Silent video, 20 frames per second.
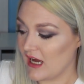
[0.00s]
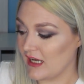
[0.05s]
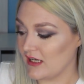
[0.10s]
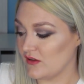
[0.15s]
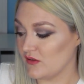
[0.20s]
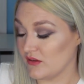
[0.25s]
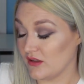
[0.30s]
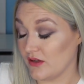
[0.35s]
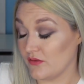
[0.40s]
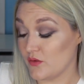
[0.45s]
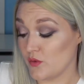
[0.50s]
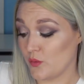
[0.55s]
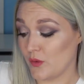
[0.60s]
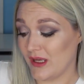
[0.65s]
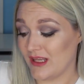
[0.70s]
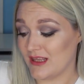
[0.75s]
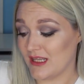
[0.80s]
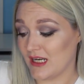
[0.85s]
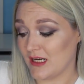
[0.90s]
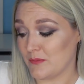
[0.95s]
I don't love the
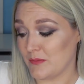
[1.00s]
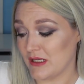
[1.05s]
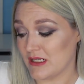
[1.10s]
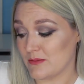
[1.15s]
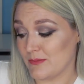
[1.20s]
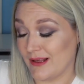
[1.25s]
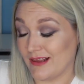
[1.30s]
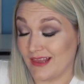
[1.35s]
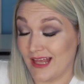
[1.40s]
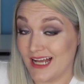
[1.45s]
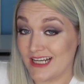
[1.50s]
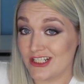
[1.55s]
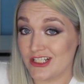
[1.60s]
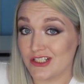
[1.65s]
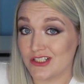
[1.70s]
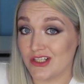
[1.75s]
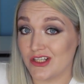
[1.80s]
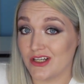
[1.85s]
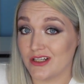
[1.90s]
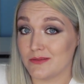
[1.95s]
way that it makes my
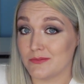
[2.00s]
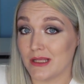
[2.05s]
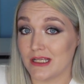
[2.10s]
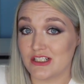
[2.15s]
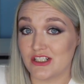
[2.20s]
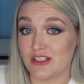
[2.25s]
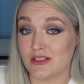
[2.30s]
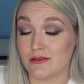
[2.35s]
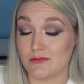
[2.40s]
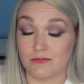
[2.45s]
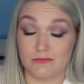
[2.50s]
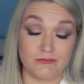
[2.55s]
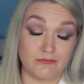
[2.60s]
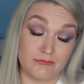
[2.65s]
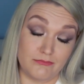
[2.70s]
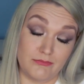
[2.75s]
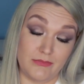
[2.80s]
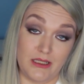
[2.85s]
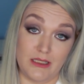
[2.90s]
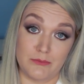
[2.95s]
lashes look. That's just
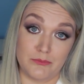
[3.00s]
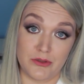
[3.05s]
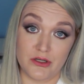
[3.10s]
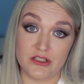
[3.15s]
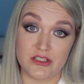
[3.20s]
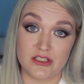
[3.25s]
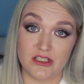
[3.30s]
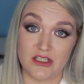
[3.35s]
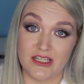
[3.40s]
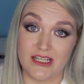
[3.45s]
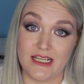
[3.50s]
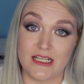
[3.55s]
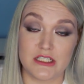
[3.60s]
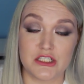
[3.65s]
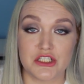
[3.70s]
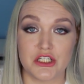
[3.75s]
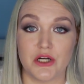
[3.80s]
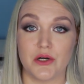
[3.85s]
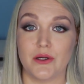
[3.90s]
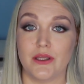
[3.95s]
me personally.
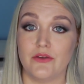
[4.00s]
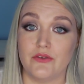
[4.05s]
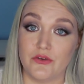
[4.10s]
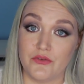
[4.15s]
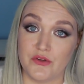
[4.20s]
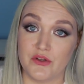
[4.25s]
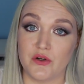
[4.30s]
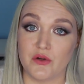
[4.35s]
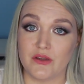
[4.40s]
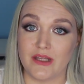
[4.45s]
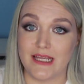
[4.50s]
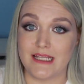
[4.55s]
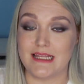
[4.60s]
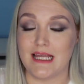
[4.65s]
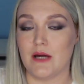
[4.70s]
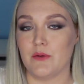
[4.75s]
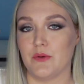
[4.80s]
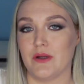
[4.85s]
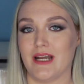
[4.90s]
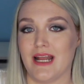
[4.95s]
So even if you don't like
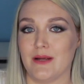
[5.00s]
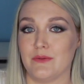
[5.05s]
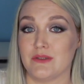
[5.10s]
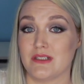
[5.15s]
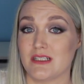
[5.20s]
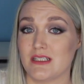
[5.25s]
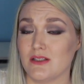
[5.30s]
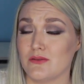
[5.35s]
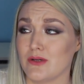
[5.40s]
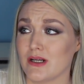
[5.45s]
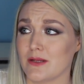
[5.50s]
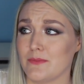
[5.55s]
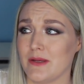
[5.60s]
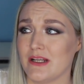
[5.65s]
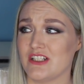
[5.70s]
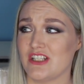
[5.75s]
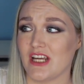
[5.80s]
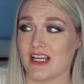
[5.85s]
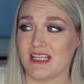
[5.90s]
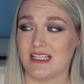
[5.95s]
that one, I would still
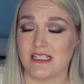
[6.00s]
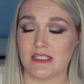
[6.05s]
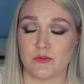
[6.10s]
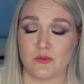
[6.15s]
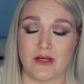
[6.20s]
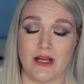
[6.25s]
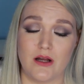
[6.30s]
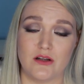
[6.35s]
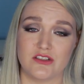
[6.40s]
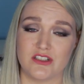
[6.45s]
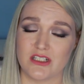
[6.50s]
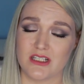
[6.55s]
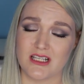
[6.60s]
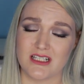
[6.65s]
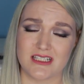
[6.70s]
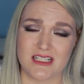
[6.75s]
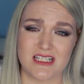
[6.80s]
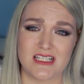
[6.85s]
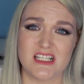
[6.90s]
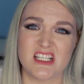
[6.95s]
recommend checking this one out just
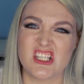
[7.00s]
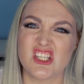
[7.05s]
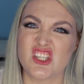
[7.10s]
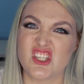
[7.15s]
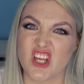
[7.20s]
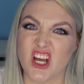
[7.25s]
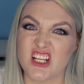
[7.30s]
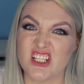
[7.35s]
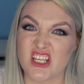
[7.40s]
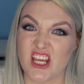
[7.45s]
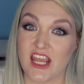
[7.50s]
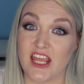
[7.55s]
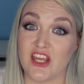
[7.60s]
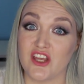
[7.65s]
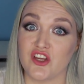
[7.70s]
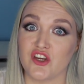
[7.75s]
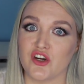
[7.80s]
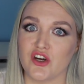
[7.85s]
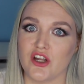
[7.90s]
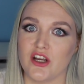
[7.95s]
because this is such a
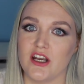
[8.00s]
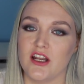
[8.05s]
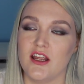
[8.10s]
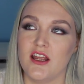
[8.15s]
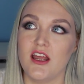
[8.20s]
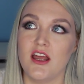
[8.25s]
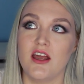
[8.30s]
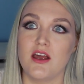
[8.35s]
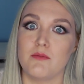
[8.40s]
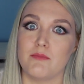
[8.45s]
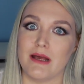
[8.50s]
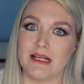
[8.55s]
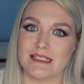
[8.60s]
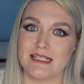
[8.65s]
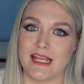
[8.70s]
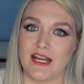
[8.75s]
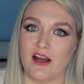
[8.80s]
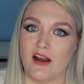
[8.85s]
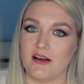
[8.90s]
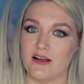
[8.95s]
good
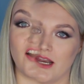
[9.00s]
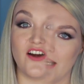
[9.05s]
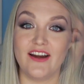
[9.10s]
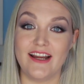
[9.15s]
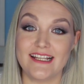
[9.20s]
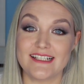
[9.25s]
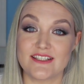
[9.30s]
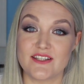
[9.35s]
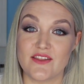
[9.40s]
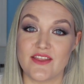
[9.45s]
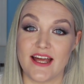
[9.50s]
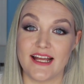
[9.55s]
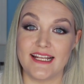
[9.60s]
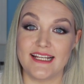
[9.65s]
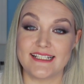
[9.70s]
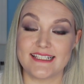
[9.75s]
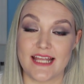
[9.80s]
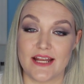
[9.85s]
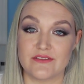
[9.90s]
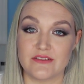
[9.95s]
mascara. Alright, so that
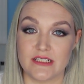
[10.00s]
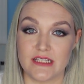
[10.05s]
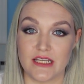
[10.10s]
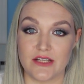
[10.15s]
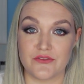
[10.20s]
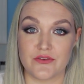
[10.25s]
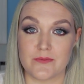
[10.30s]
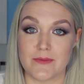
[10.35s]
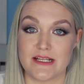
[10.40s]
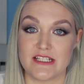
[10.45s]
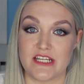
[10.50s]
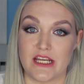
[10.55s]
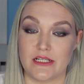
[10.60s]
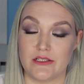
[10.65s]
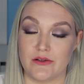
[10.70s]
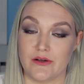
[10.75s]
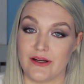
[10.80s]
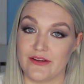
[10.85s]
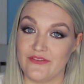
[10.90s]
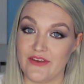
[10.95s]
is everything for my
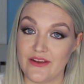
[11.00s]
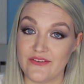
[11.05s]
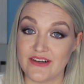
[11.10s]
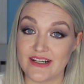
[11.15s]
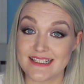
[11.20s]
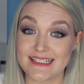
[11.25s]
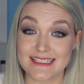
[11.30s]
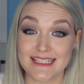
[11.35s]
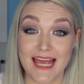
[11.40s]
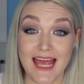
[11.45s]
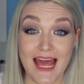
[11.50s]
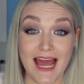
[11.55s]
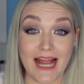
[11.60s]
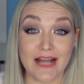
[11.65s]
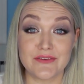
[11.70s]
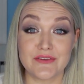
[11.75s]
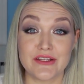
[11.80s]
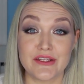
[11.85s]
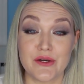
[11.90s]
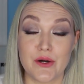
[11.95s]
January favorites.
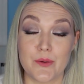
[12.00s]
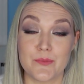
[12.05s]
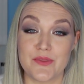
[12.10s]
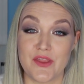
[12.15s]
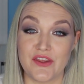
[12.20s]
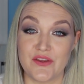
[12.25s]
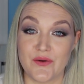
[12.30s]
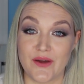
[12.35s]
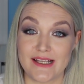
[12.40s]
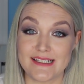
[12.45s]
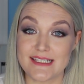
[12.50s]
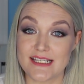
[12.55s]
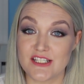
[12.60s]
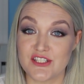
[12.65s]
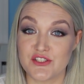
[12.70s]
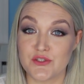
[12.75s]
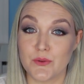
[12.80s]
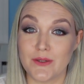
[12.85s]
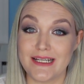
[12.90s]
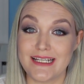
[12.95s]
I really hope that you guys
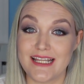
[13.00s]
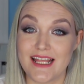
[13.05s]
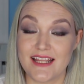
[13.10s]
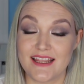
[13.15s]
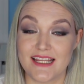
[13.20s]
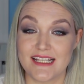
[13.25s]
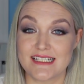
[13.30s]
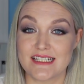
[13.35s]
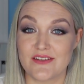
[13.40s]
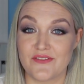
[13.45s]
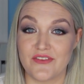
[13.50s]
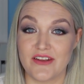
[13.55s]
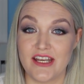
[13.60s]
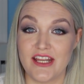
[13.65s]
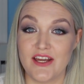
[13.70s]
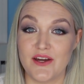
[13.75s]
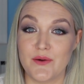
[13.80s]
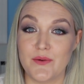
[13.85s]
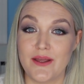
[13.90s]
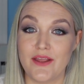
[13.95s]
enjoyed this
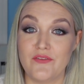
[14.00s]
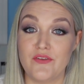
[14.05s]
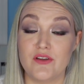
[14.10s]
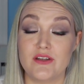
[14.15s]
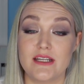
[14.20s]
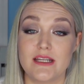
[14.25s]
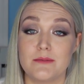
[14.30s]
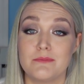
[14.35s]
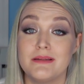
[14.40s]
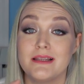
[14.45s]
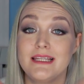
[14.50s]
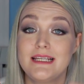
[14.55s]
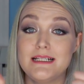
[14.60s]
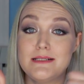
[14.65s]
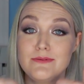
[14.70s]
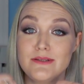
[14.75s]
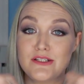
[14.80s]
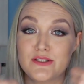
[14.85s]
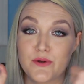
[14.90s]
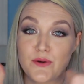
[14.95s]
video. If you did,
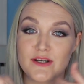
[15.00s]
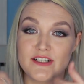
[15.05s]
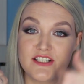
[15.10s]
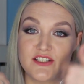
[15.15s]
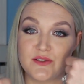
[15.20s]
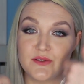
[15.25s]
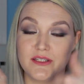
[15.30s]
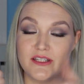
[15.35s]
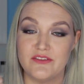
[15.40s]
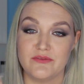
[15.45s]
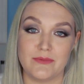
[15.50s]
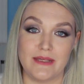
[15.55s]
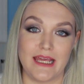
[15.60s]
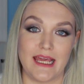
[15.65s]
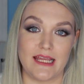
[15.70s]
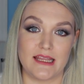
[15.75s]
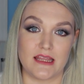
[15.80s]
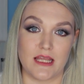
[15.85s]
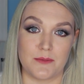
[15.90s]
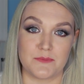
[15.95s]
please be sure to leave
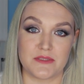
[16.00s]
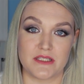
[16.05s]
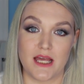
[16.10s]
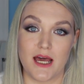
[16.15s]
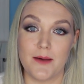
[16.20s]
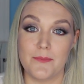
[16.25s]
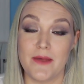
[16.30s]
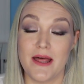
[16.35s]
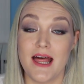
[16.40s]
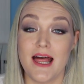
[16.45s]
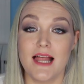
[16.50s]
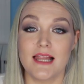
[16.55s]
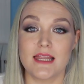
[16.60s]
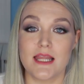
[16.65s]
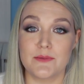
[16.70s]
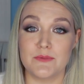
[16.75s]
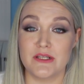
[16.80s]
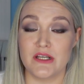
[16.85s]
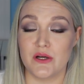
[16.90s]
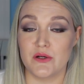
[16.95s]
me a thumbs up.
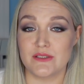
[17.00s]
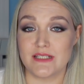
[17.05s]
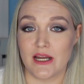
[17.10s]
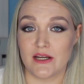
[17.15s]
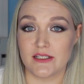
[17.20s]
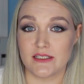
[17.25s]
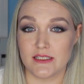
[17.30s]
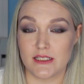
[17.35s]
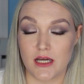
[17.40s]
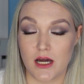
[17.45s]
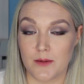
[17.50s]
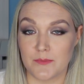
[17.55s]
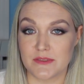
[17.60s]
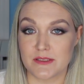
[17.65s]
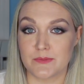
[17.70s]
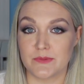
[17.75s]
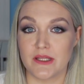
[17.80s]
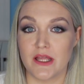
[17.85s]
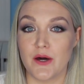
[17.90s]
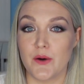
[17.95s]
Let me know down in the
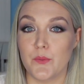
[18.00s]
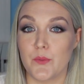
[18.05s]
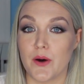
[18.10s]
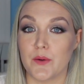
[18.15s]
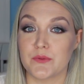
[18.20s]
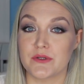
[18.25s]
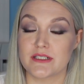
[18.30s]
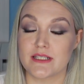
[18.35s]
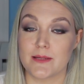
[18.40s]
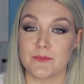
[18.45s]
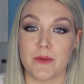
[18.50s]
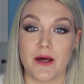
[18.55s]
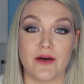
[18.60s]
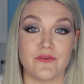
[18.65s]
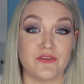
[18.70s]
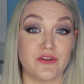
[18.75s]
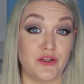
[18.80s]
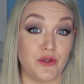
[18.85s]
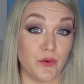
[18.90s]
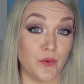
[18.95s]
comments below what were some
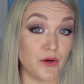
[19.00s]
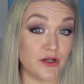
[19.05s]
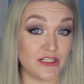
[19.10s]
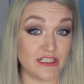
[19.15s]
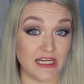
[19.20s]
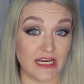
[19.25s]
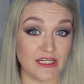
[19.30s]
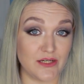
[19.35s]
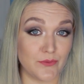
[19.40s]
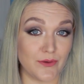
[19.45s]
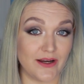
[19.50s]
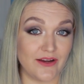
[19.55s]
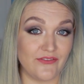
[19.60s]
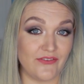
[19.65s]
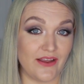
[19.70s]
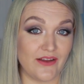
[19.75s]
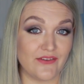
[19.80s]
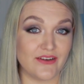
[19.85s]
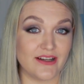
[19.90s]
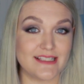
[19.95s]
of your January
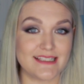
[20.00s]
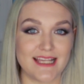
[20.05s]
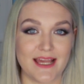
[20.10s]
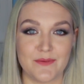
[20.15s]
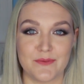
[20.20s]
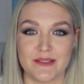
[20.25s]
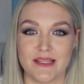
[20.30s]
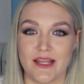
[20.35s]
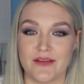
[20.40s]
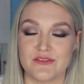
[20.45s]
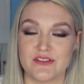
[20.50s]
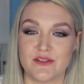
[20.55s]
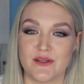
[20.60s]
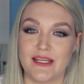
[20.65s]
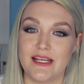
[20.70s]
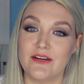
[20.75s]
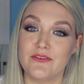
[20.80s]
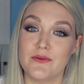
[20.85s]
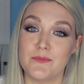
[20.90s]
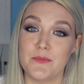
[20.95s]
favorites. I would love to
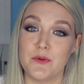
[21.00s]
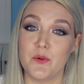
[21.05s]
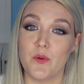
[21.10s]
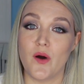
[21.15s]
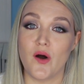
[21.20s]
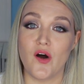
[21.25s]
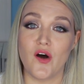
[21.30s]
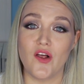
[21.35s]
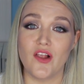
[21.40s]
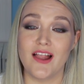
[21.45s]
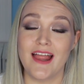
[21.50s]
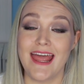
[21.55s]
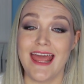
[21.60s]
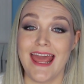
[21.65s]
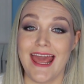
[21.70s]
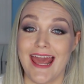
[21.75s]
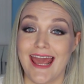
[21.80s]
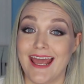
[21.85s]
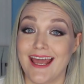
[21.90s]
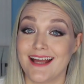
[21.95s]
hear from you all.
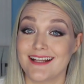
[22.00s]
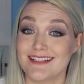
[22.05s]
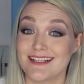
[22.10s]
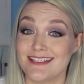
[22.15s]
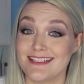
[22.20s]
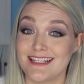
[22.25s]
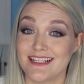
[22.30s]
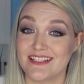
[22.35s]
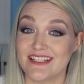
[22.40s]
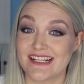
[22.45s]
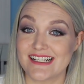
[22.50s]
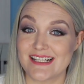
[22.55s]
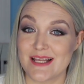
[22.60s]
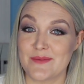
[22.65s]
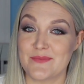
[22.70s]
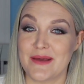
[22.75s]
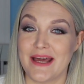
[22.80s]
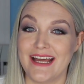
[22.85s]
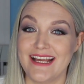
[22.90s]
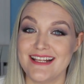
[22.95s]
And until next
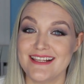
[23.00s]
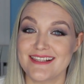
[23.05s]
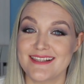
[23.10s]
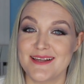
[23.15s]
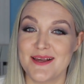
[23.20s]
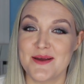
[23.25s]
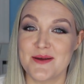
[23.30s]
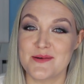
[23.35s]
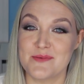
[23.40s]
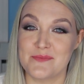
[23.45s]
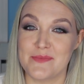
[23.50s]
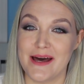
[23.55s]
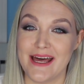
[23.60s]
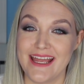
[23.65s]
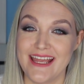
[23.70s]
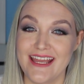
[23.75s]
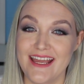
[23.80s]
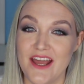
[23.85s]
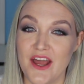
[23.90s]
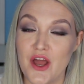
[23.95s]
time, guys,
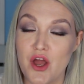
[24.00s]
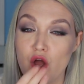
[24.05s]
bye!